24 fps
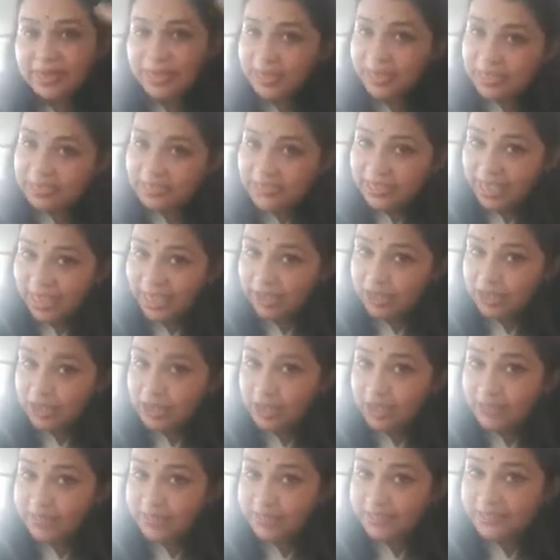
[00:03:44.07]
is
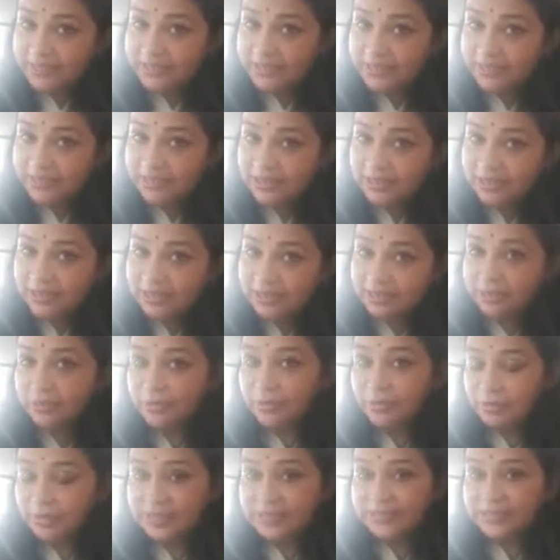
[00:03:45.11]
actually present here
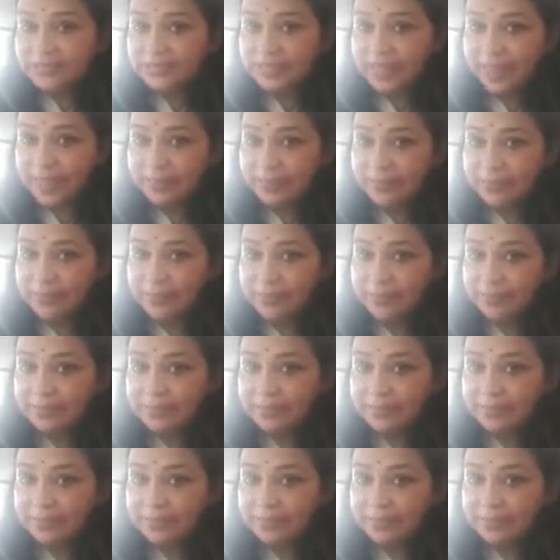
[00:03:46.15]
on the scalp.